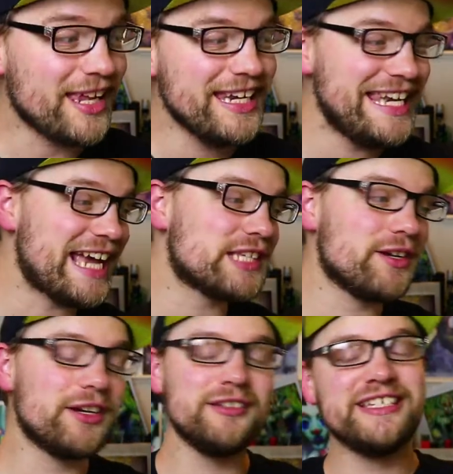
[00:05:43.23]
Next
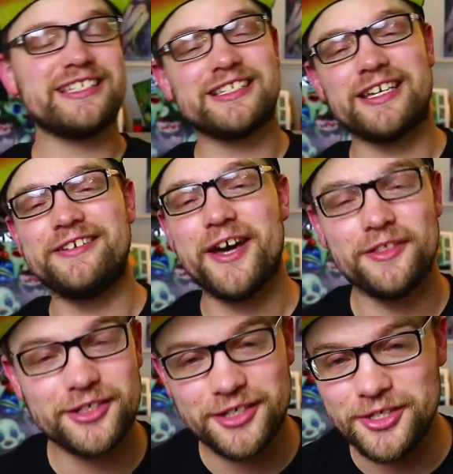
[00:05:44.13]
on our list is
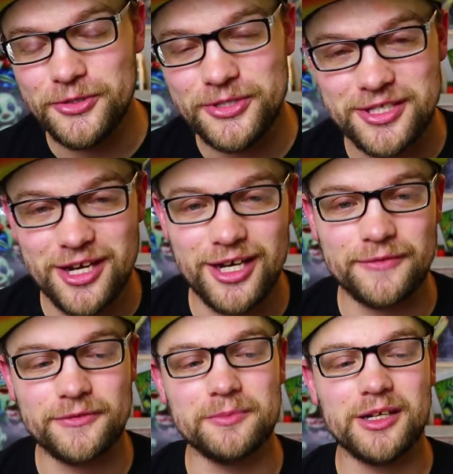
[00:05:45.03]
another new song
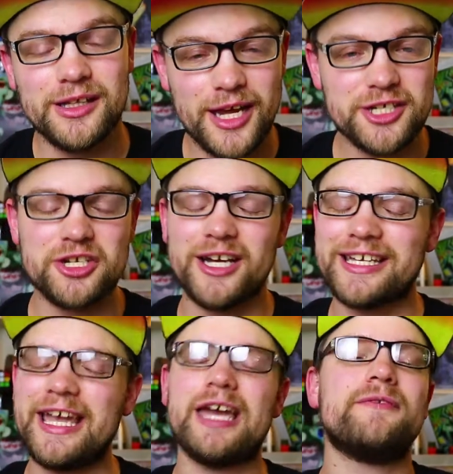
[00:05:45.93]
from Clutch,
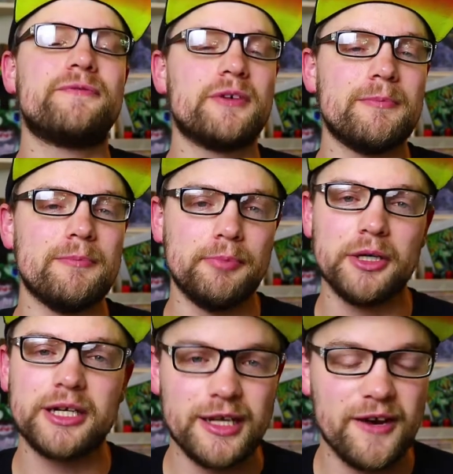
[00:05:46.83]
again from
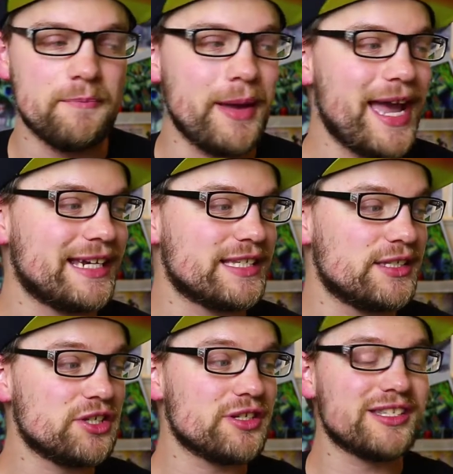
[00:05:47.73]
Book of Bad
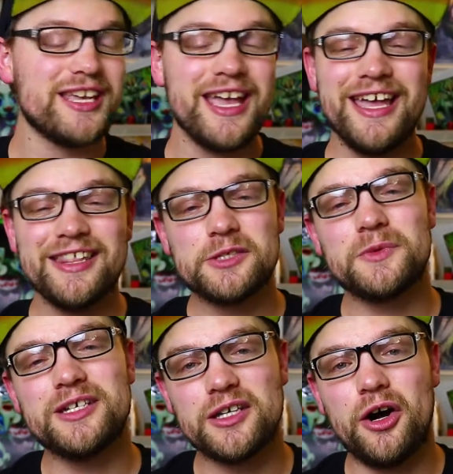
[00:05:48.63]
Decisions. This
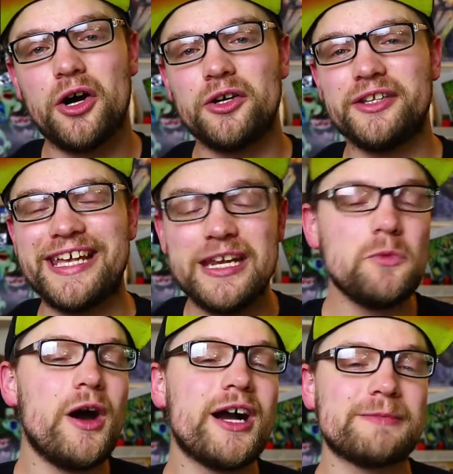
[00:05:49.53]
one is called
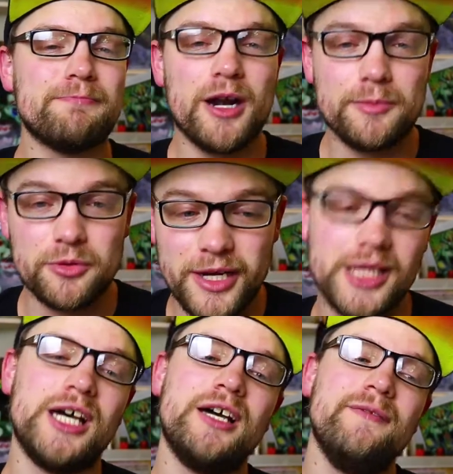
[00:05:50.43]
In Walks
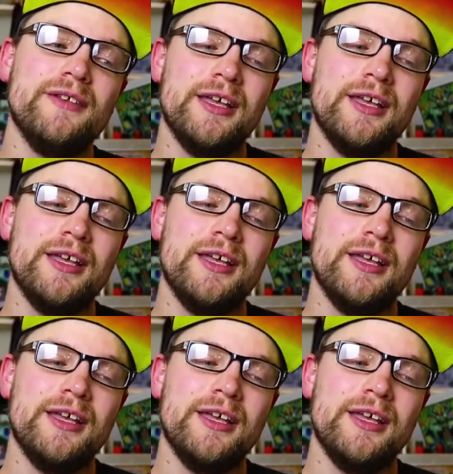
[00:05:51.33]
Barabella.